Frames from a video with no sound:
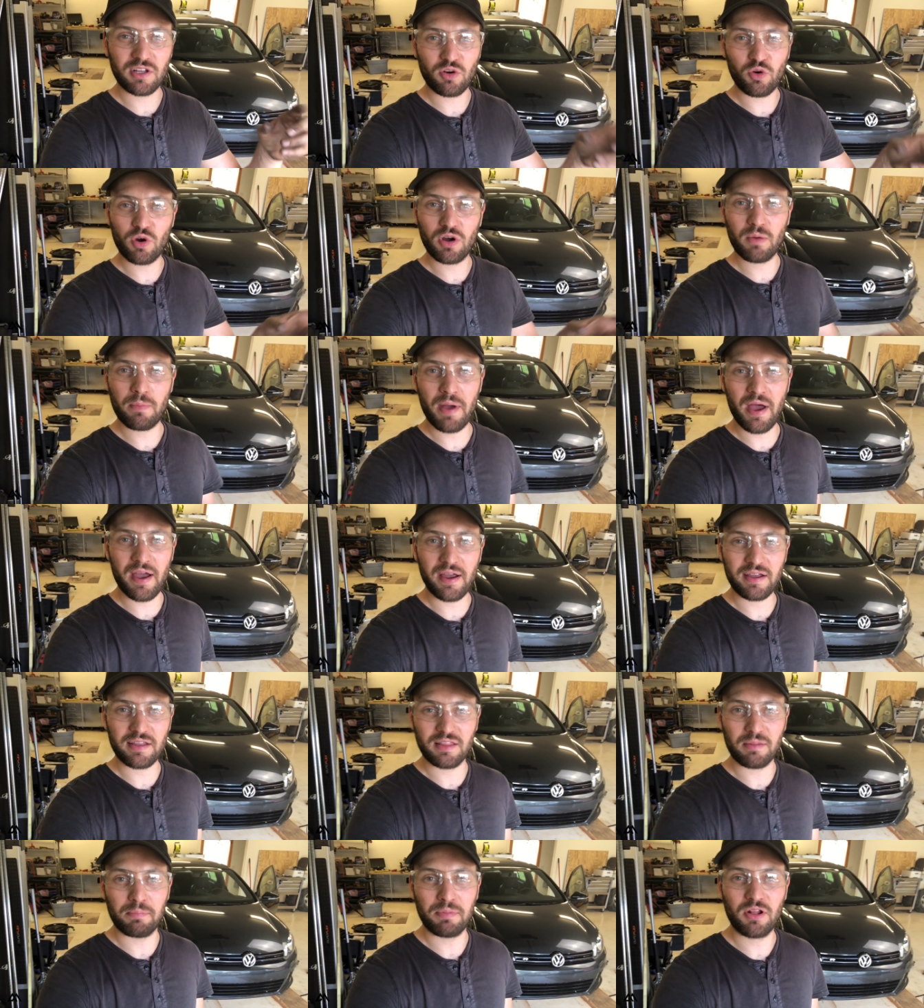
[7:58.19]
the coil
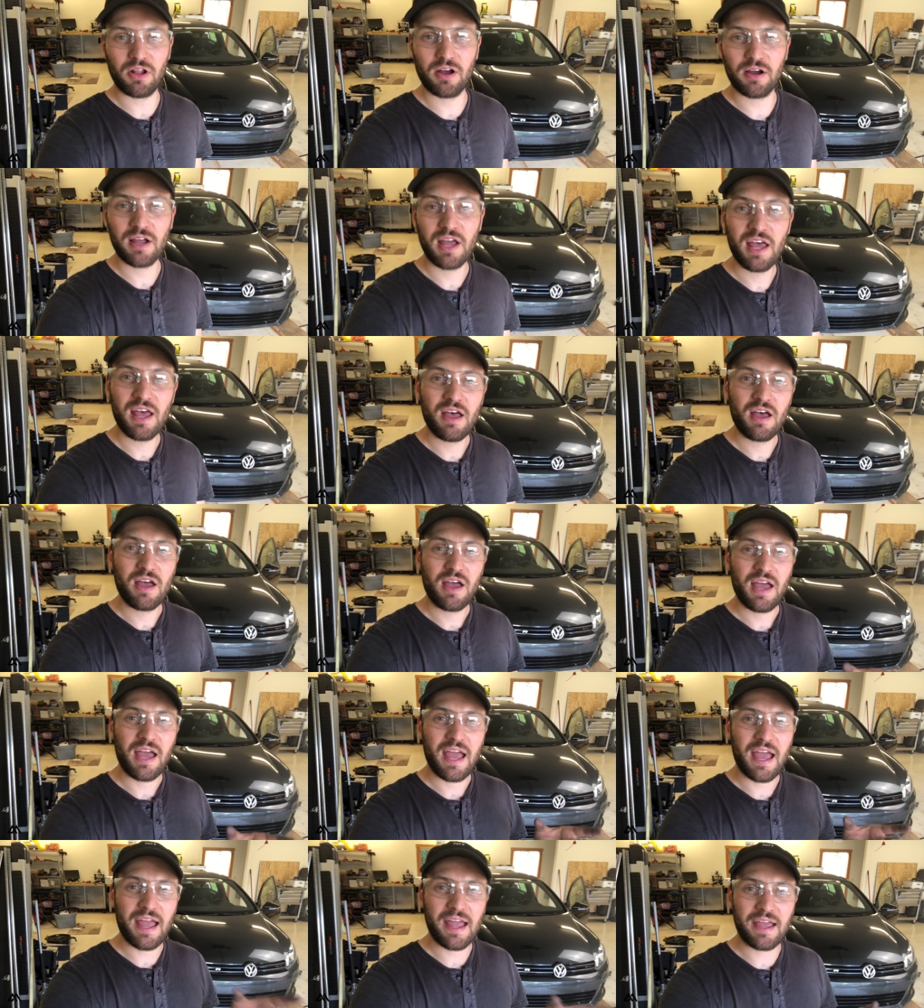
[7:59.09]
pack and the plug,
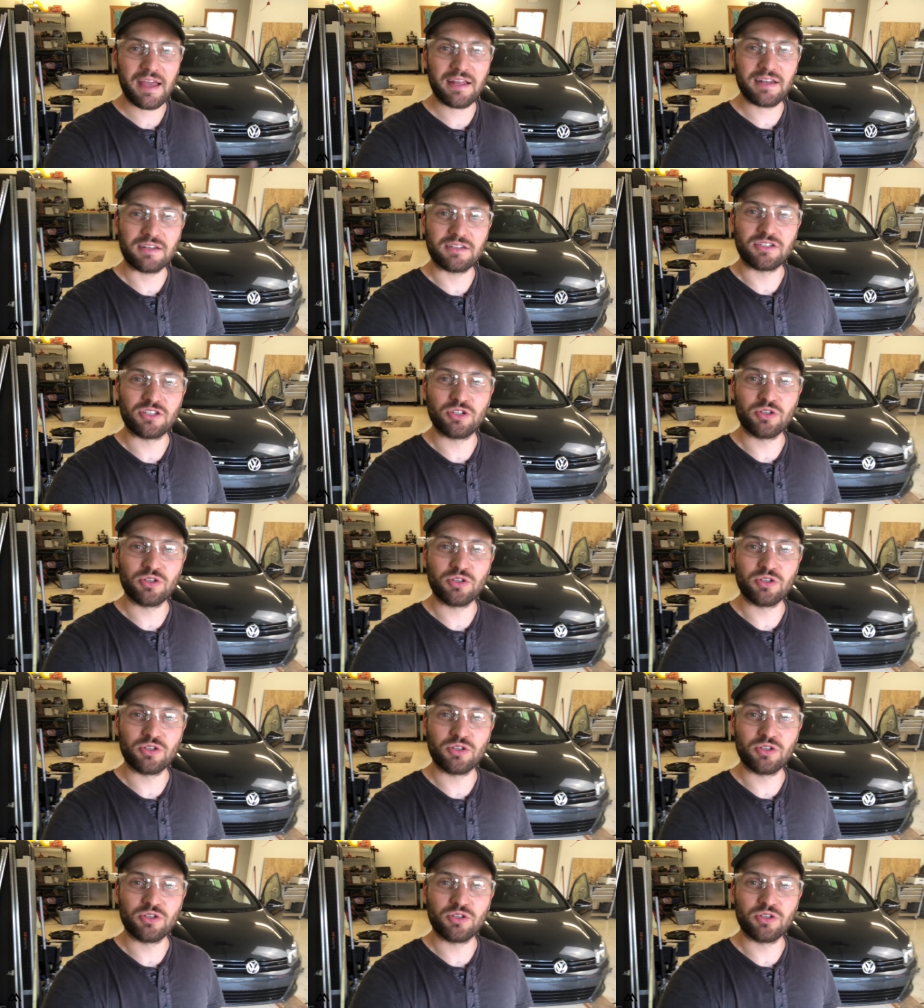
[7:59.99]
and